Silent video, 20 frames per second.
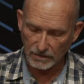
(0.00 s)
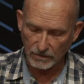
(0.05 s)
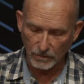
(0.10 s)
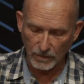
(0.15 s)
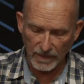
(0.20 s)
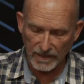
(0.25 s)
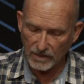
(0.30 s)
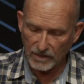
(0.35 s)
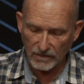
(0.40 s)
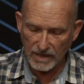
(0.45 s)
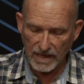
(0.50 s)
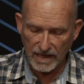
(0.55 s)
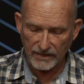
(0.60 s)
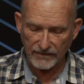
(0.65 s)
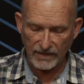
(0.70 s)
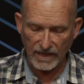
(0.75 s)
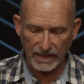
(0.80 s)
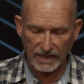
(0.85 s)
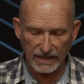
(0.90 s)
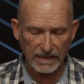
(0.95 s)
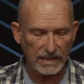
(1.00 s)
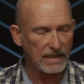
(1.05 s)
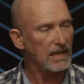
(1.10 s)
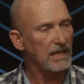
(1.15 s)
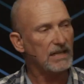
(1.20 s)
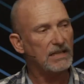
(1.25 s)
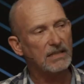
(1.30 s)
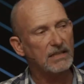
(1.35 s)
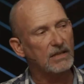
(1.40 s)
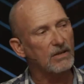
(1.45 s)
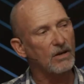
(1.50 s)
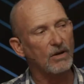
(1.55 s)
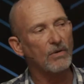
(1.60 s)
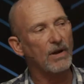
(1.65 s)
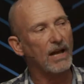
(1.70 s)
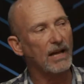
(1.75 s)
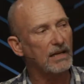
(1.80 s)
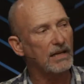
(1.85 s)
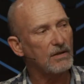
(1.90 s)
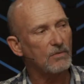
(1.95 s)
We don't have any need to
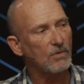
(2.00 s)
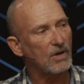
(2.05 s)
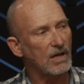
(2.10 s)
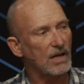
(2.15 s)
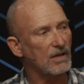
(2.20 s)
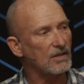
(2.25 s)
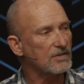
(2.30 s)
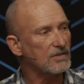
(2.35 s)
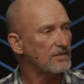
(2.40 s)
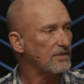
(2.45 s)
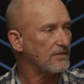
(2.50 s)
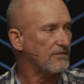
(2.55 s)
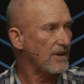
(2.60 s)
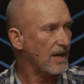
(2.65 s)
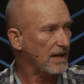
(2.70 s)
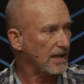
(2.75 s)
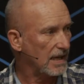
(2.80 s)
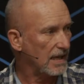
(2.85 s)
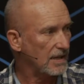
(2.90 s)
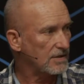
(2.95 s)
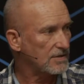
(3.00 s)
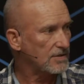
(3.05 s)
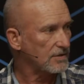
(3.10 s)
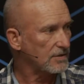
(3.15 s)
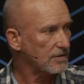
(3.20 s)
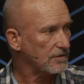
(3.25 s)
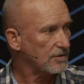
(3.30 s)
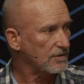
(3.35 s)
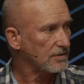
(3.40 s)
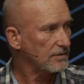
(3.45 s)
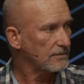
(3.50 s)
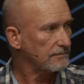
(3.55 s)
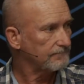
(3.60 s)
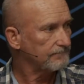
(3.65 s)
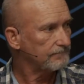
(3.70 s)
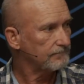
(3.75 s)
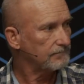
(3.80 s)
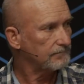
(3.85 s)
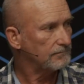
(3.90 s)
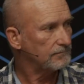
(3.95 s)
go anywhere else to find answers.
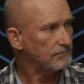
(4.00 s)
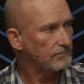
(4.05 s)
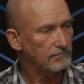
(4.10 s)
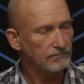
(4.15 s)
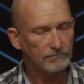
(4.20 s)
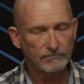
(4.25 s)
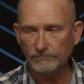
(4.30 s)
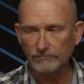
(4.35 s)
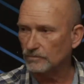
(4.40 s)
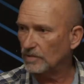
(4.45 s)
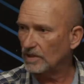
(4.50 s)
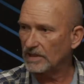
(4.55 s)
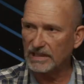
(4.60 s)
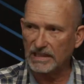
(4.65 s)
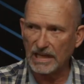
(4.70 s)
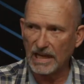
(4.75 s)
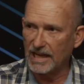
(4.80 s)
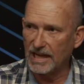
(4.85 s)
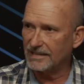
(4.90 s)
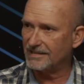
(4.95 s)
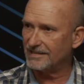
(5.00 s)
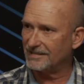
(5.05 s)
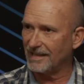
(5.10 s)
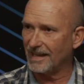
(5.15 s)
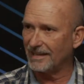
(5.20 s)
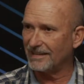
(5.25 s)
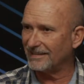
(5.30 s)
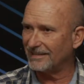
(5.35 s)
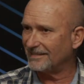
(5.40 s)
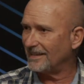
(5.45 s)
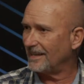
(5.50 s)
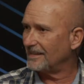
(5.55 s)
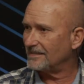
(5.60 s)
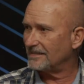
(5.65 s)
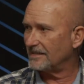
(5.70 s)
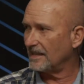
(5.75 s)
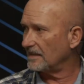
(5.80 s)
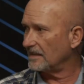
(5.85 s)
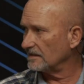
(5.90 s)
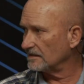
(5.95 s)
What God said, it, that
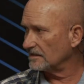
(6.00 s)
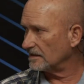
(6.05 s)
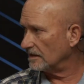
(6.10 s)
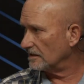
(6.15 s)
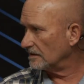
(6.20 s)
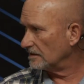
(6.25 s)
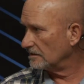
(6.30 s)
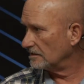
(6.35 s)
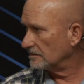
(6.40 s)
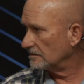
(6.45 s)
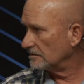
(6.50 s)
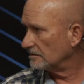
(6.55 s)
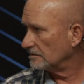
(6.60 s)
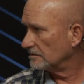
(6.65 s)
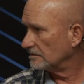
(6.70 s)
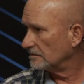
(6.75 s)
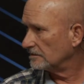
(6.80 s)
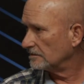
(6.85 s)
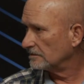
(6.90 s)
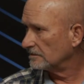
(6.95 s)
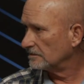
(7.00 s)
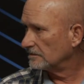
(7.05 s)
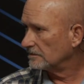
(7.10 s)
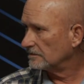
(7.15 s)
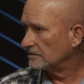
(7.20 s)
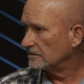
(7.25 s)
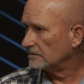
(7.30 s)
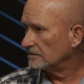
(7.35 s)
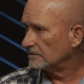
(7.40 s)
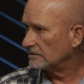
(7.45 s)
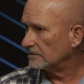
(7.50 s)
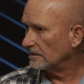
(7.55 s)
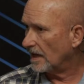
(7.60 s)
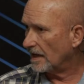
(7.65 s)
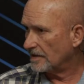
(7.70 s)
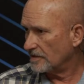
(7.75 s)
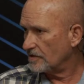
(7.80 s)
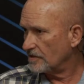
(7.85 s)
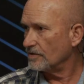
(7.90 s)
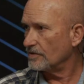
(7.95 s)
settles it.
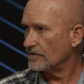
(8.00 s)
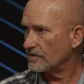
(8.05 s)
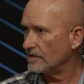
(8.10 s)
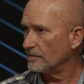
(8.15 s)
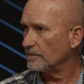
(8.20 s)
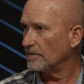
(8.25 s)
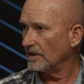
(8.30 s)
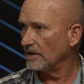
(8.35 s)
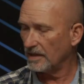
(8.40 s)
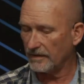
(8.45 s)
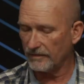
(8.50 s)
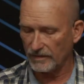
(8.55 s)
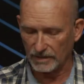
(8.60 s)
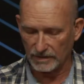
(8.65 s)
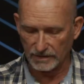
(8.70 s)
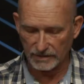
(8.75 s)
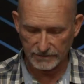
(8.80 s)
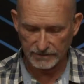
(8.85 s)
I choose to believe it.